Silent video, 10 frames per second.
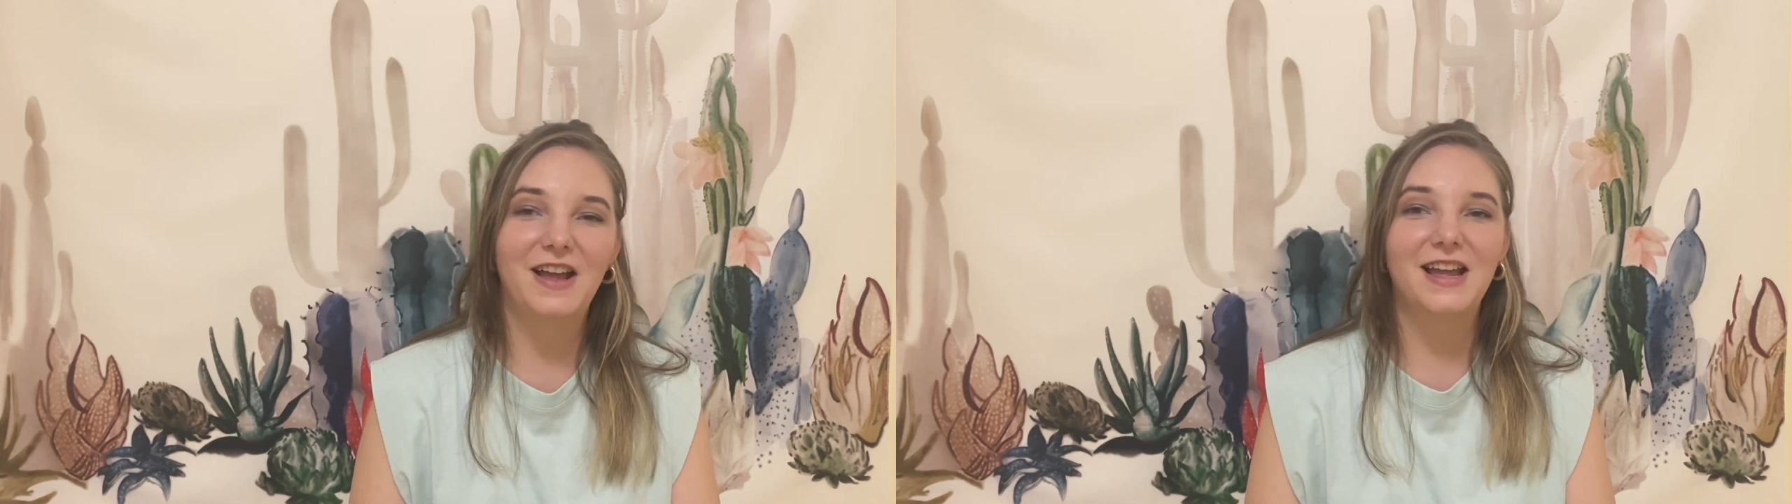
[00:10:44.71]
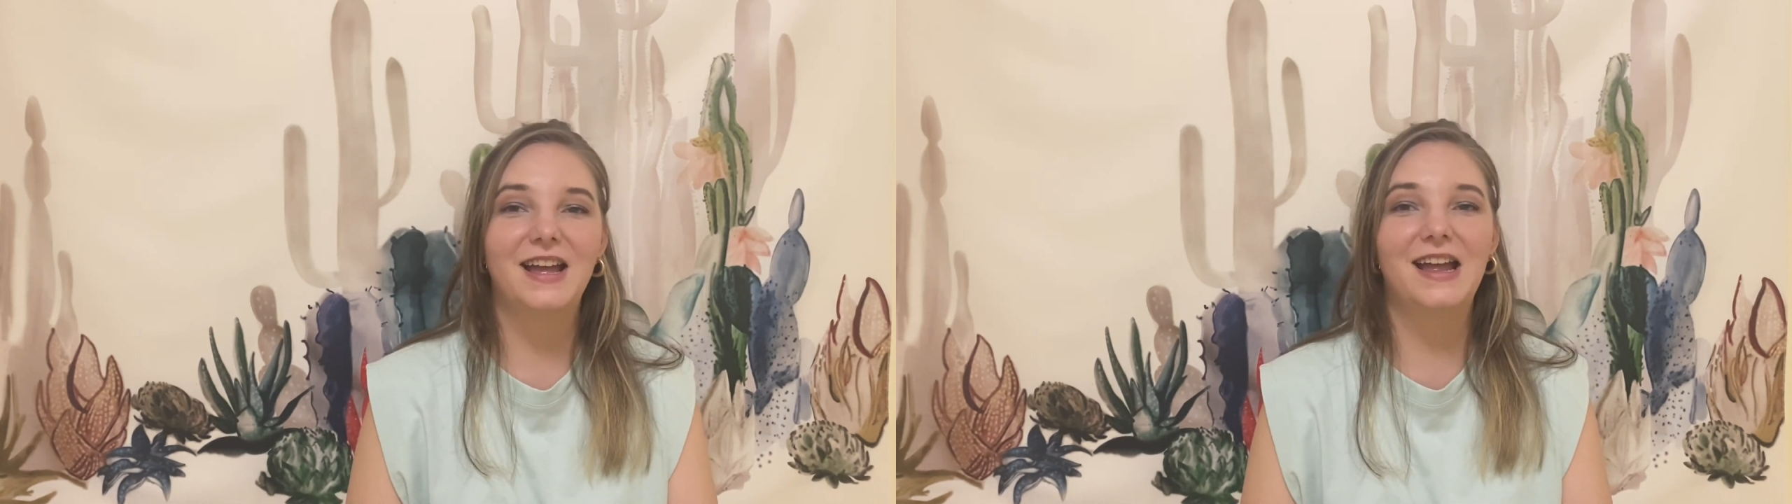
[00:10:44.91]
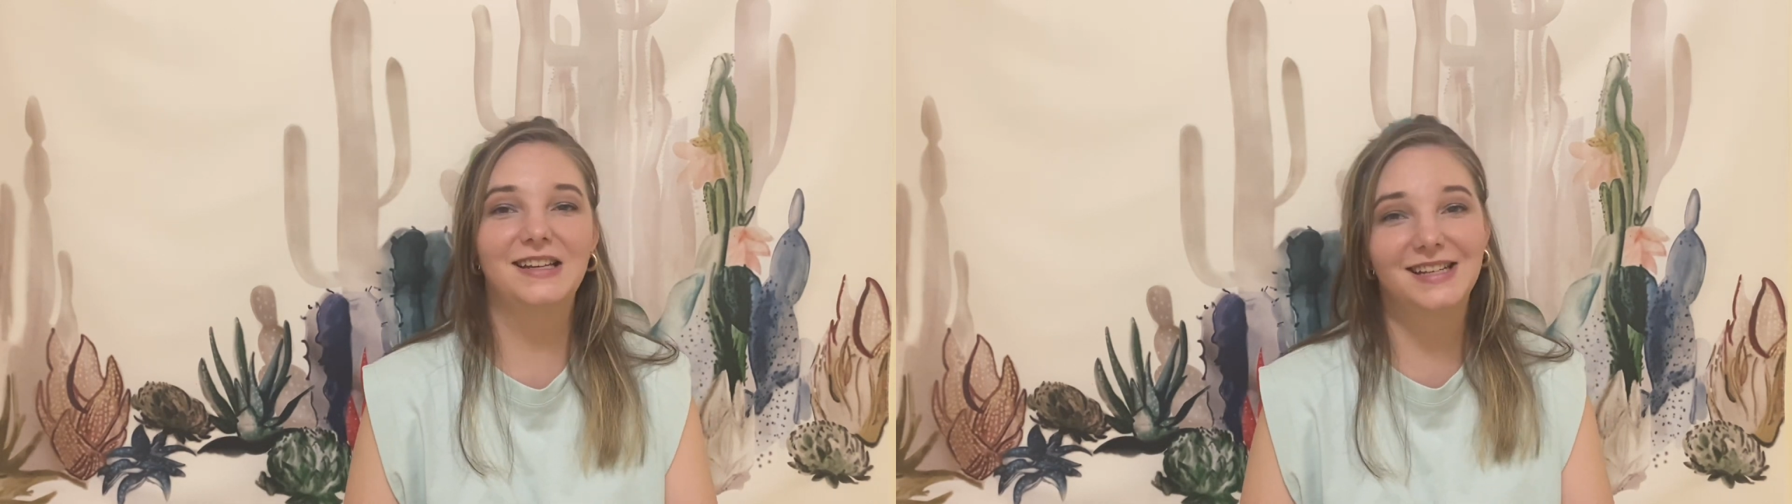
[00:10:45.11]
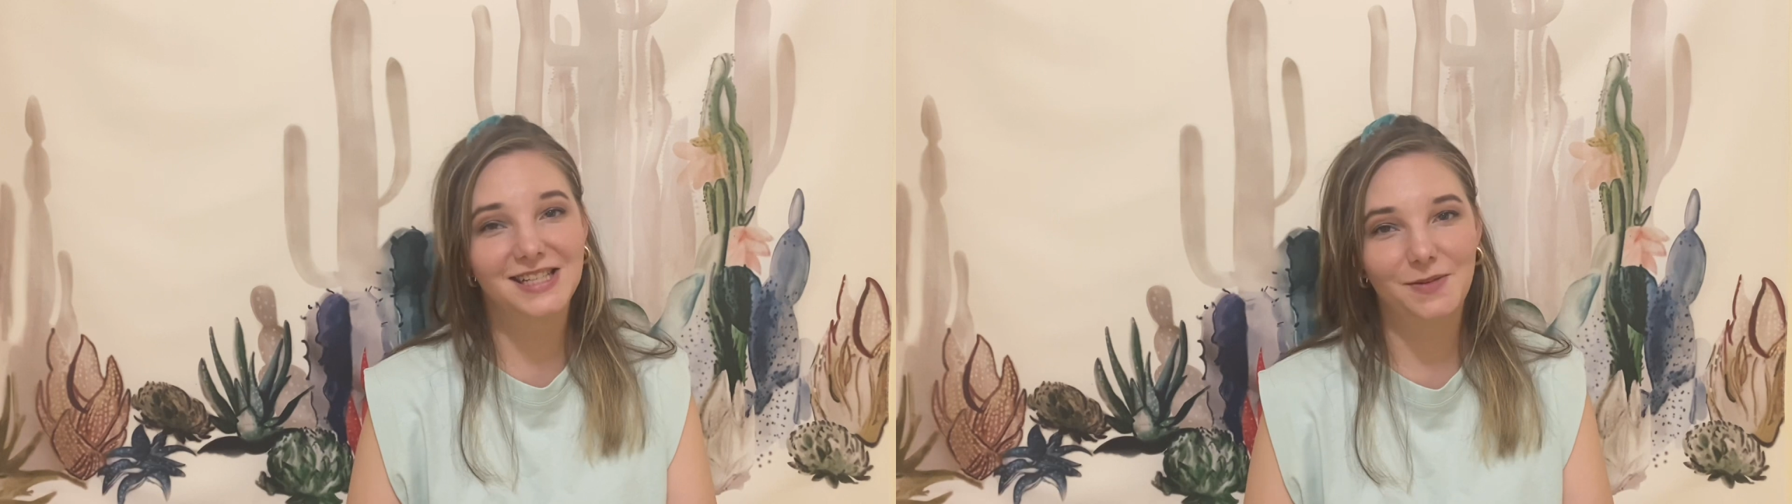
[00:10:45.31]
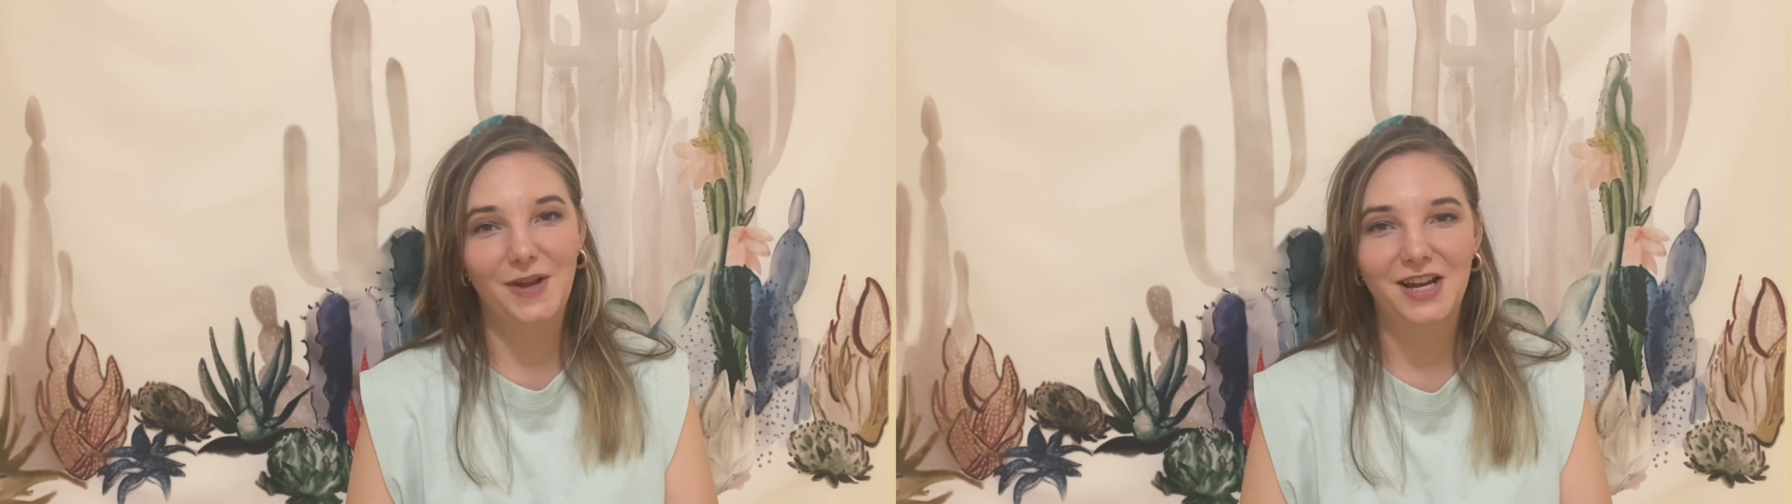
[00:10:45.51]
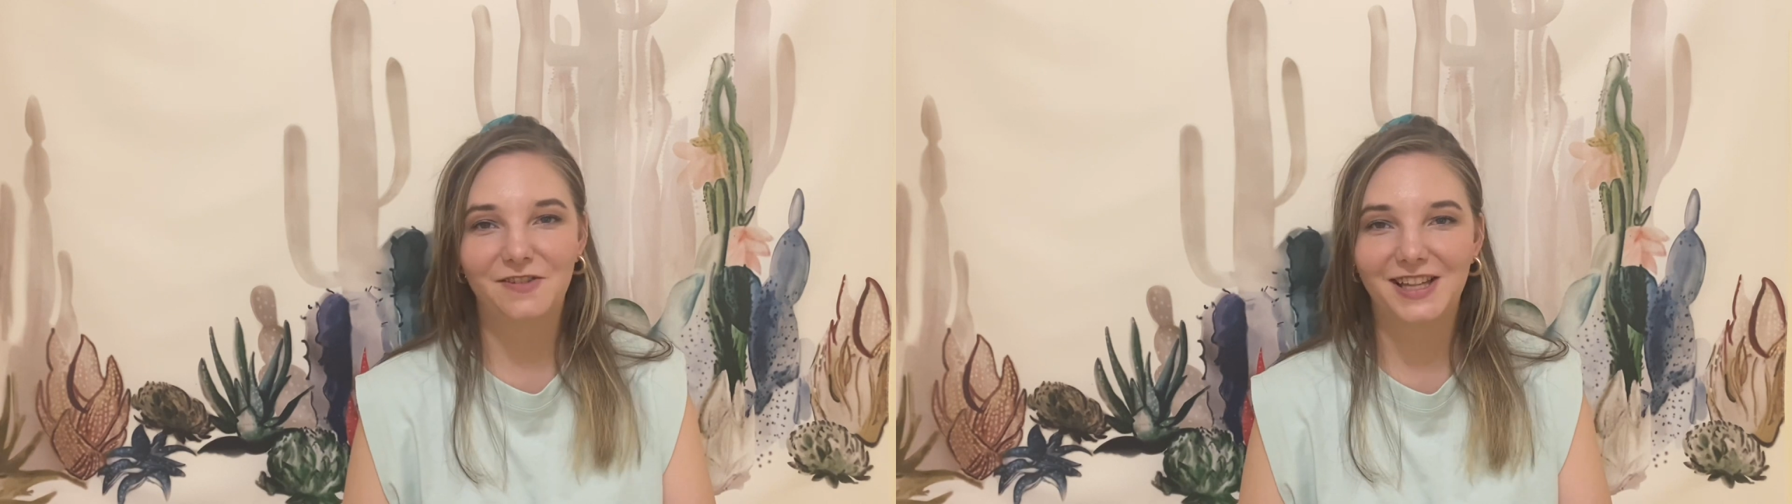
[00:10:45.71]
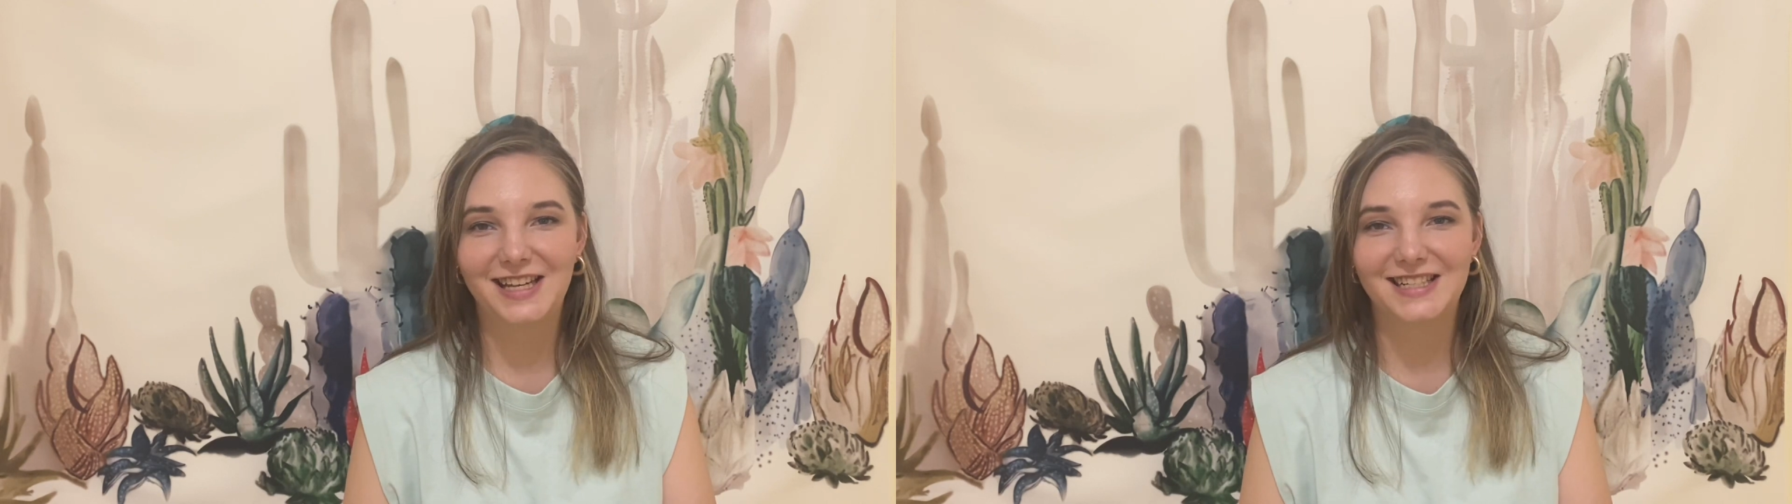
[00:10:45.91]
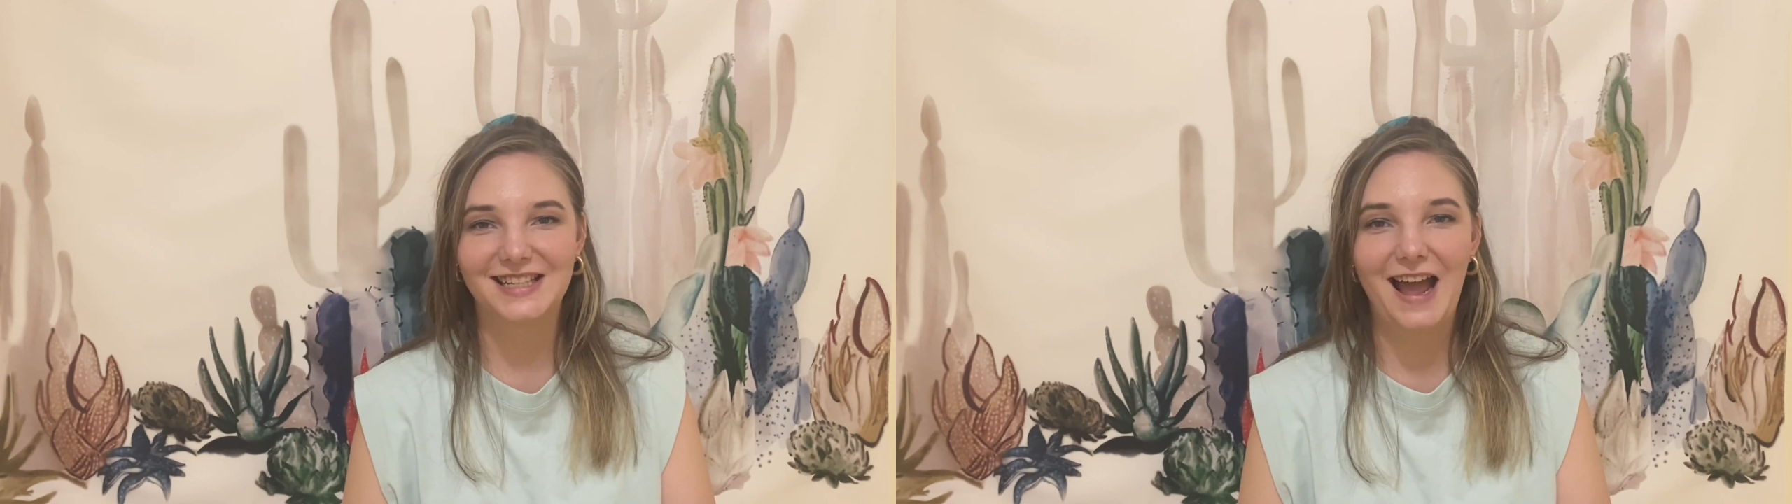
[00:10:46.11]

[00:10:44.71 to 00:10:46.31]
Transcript: a anticipated release